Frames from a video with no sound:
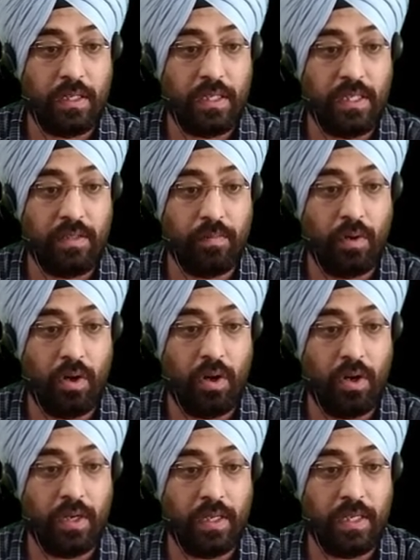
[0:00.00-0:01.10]

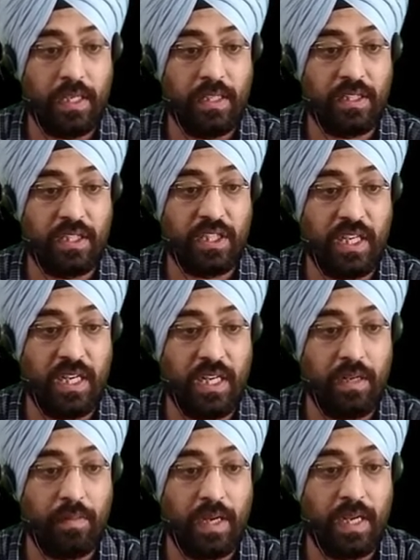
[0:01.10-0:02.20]
is
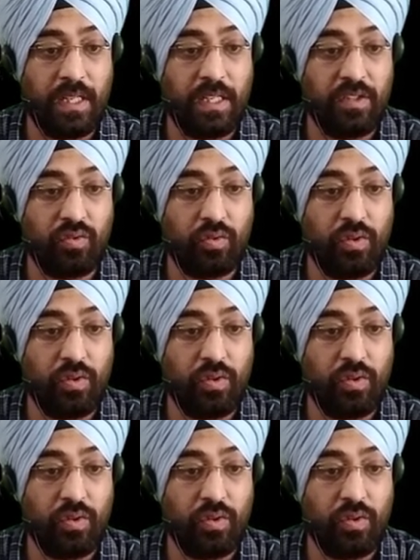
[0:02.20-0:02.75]
shared by these two